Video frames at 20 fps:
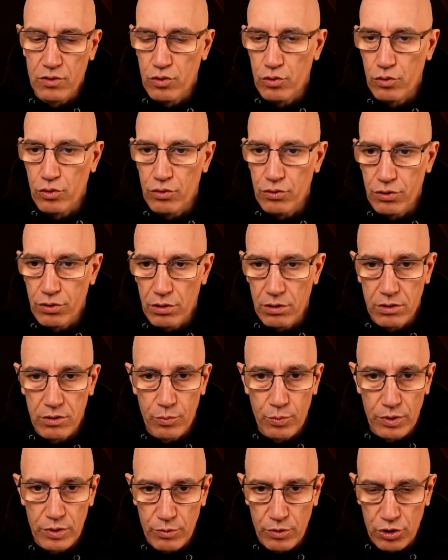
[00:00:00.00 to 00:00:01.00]
to control the
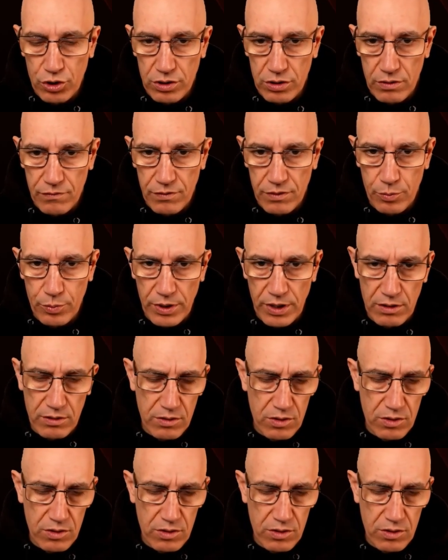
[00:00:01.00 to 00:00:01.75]
promotion of the pawn,